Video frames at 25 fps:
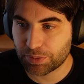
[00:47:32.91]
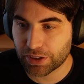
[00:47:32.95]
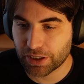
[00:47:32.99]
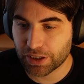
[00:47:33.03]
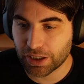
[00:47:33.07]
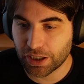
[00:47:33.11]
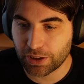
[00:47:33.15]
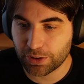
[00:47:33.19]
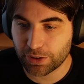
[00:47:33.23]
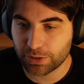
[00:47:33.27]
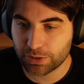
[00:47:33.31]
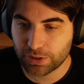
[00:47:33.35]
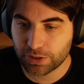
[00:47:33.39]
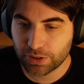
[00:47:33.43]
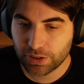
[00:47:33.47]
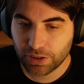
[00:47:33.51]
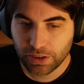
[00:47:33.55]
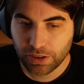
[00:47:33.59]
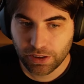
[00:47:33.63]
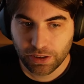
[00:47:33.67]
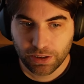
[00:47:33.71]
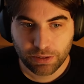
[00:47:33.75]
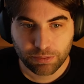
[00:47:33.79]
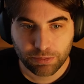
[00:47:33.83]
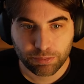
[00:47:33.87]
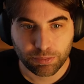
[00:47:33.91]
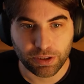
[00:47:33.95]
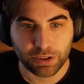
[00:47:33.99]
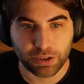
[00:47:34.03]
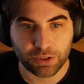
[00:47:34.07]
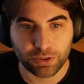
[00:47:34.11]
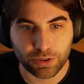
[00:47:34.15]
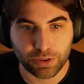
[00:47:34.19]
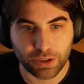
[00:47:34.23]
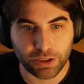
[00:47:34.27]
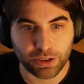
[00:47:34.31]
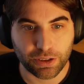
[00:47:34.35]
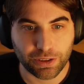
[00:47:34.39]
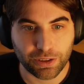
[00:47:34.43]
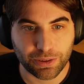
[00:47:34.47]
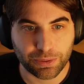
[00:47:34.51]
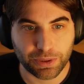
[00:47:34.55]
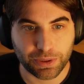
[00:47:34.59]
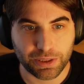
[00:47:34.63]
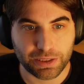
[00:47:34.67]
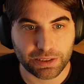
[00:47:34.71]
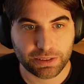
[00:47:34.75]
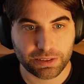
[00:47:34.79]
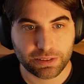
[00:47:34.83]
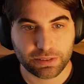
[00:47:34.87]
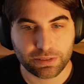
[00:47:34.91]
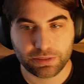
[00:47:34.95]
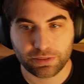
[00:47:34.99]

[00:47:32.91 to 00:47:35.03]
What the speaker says: out, but you can always